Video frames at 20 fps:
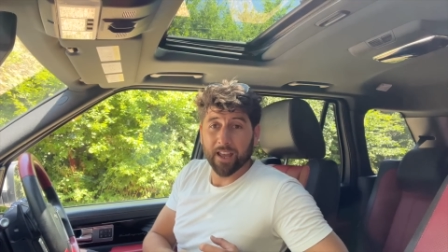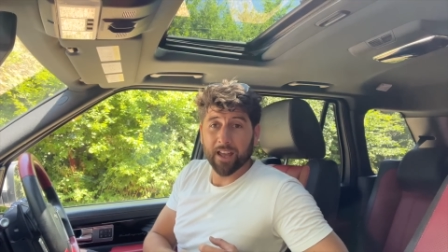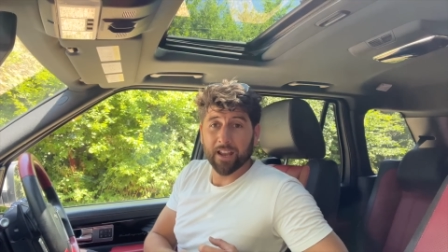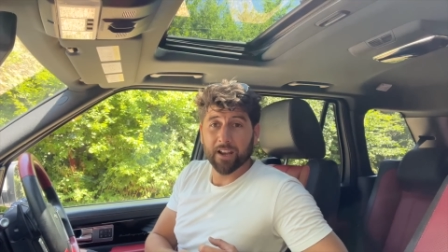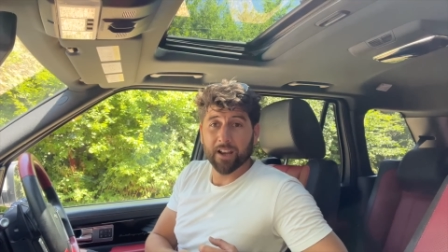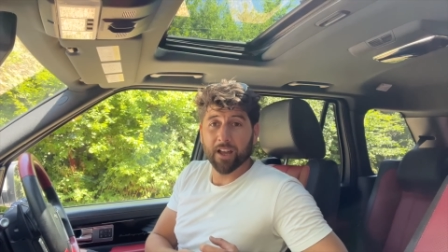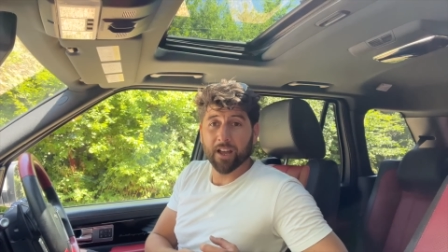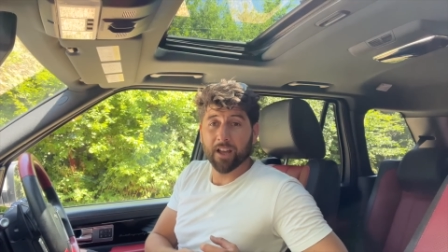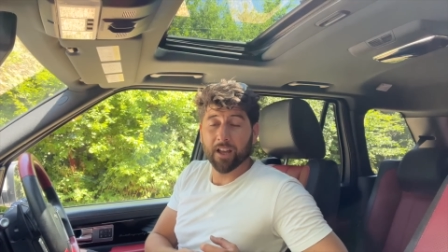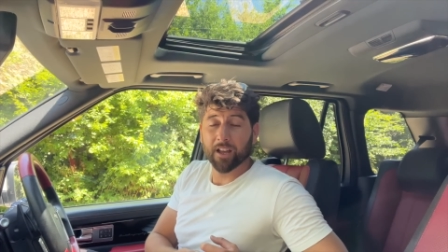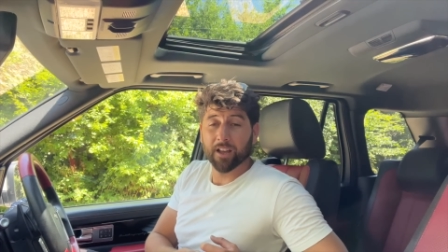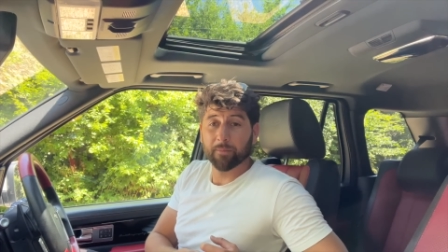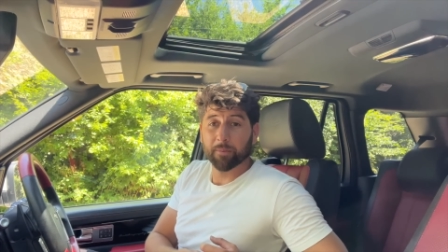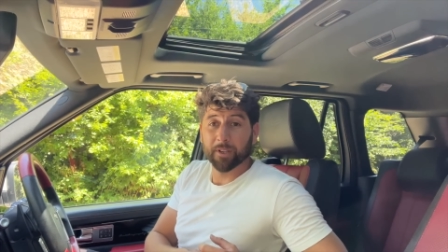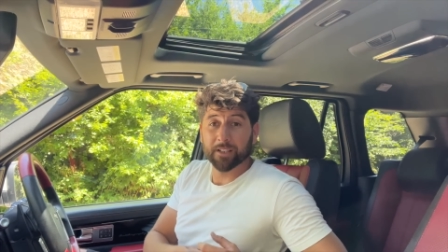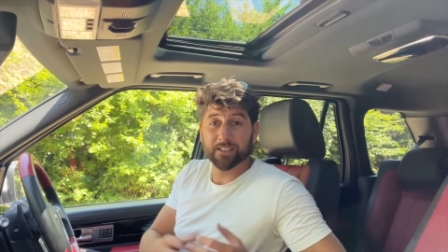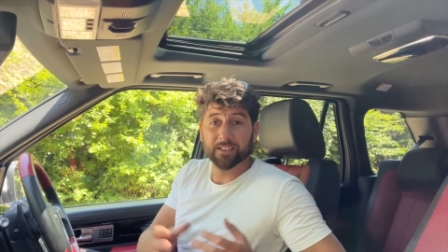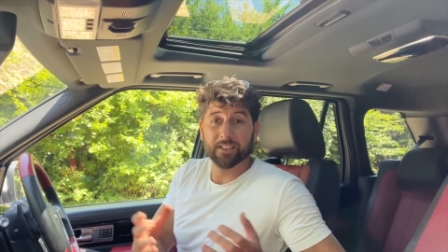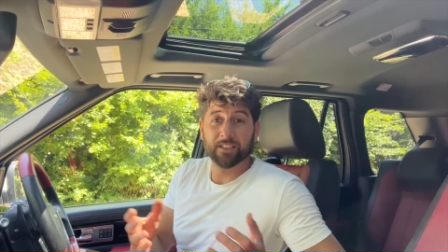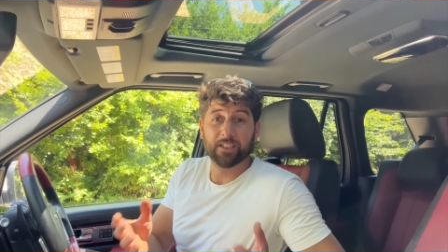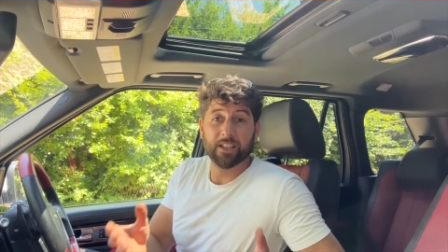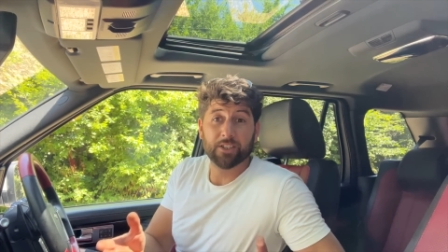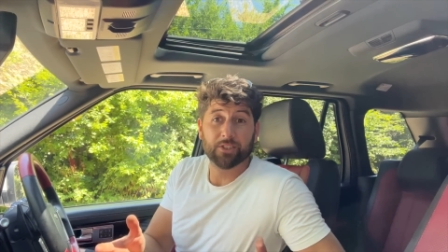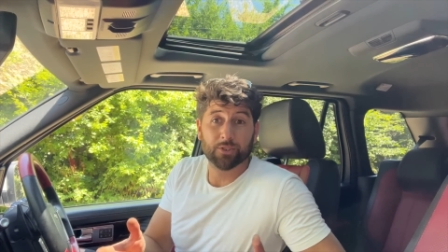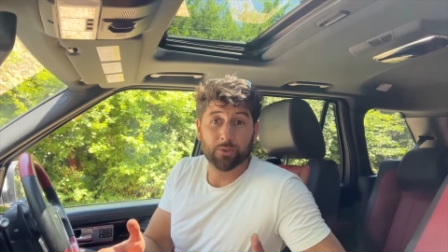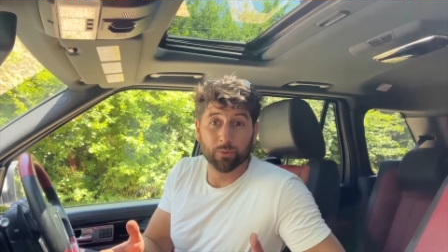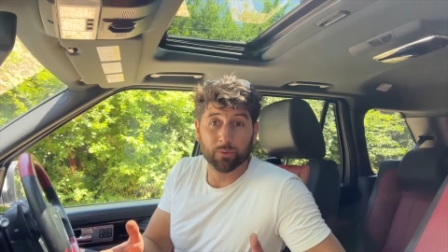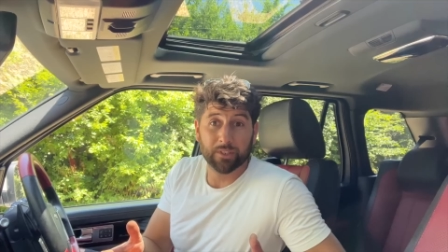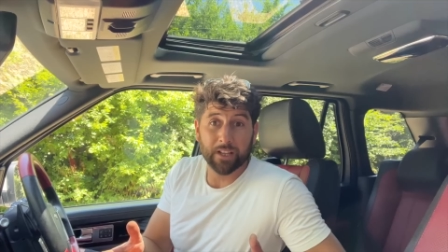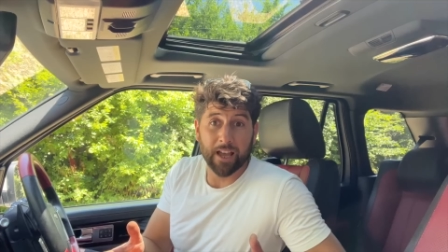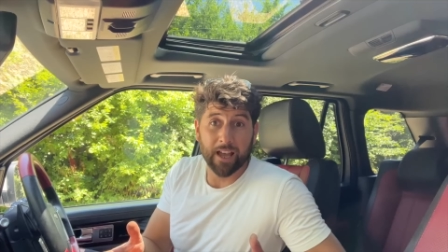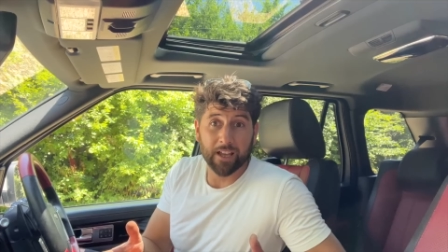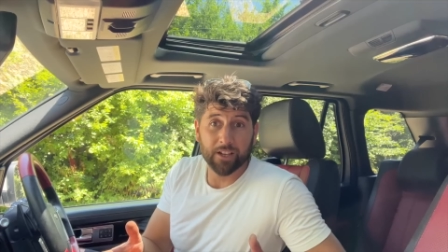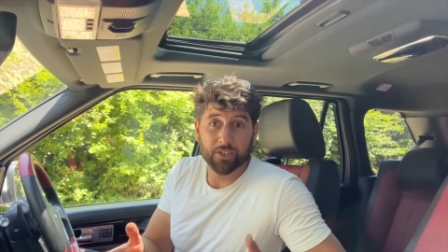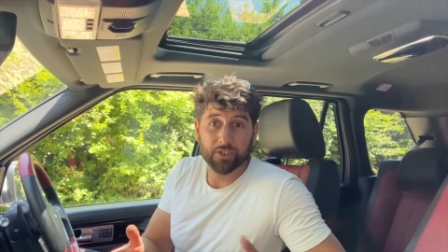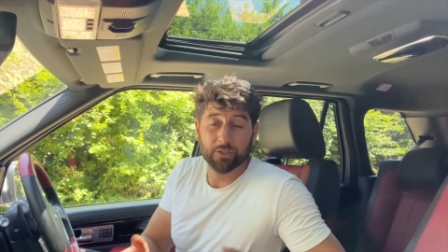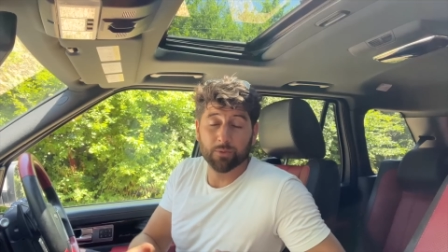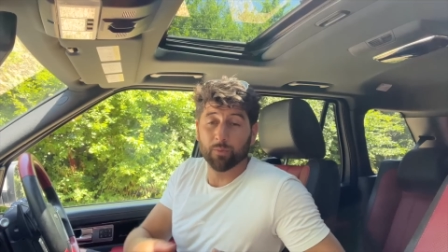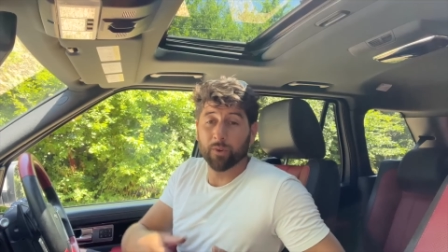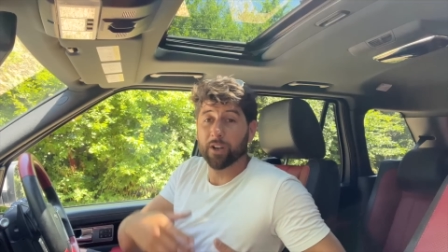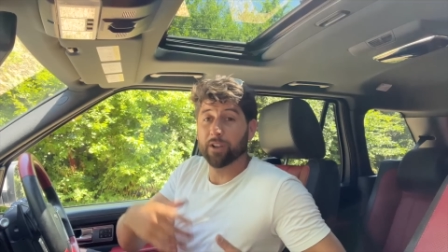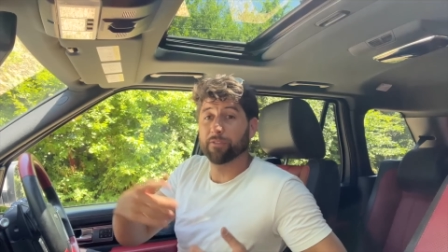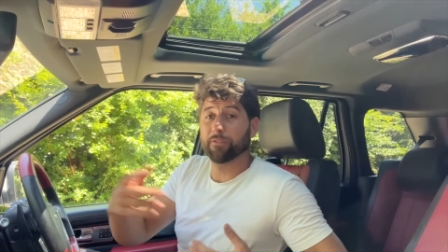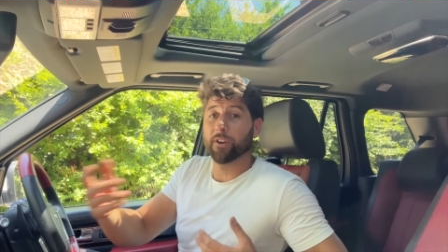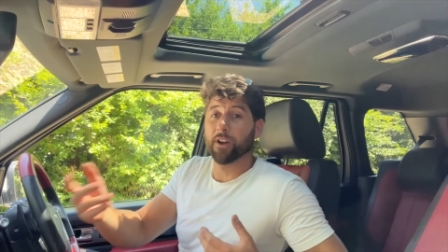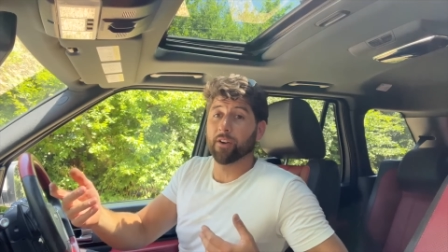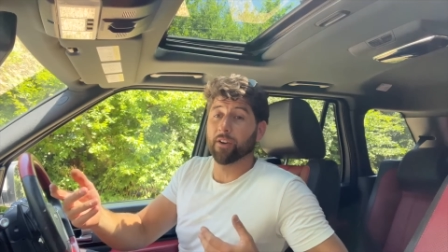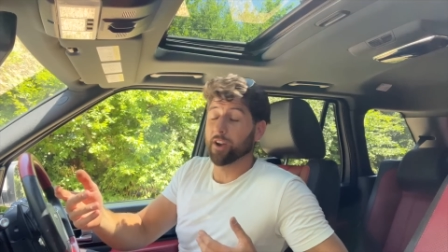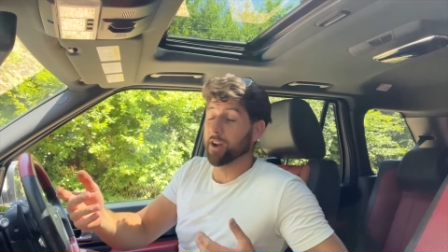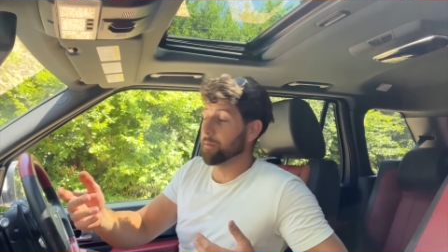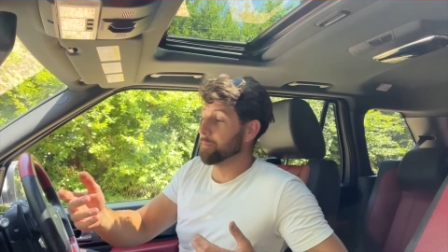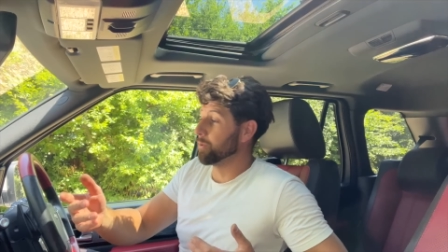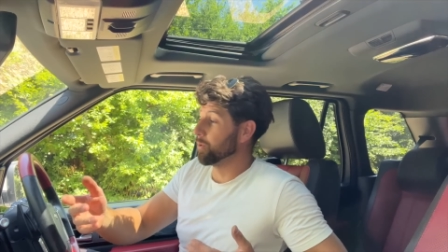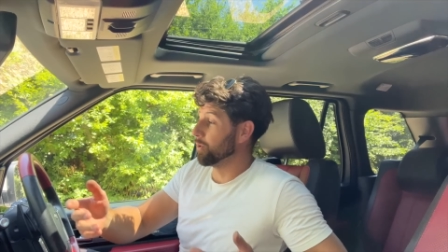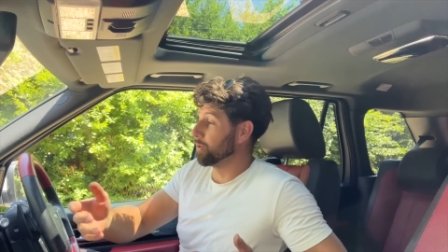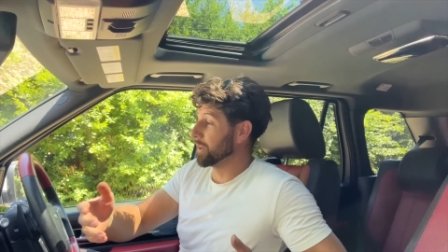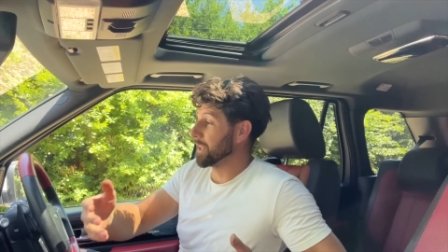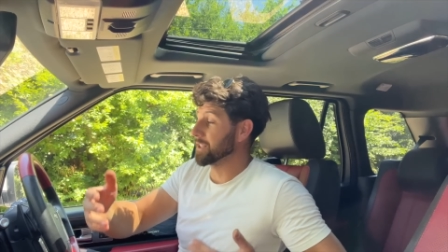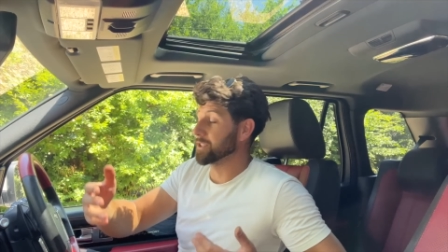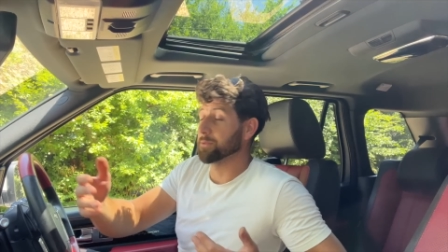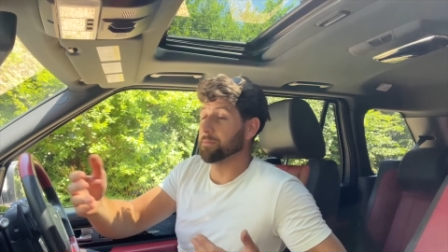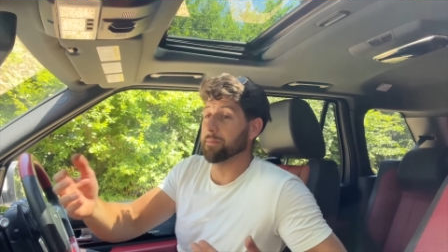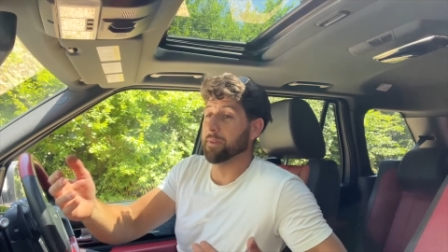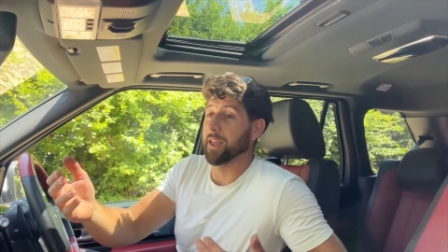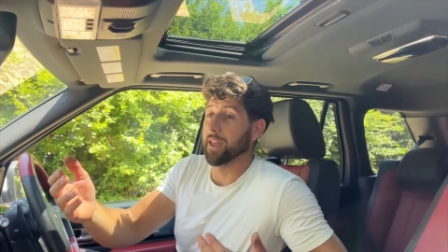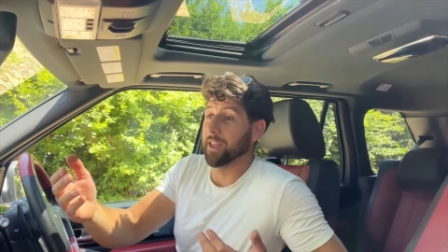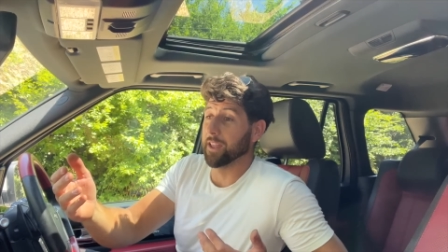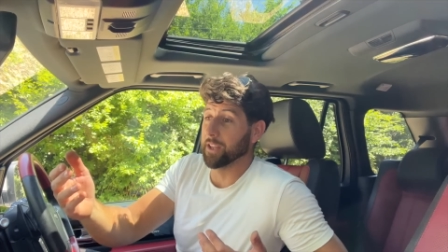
And uh, because it's a digital dash, when I fire it up or get some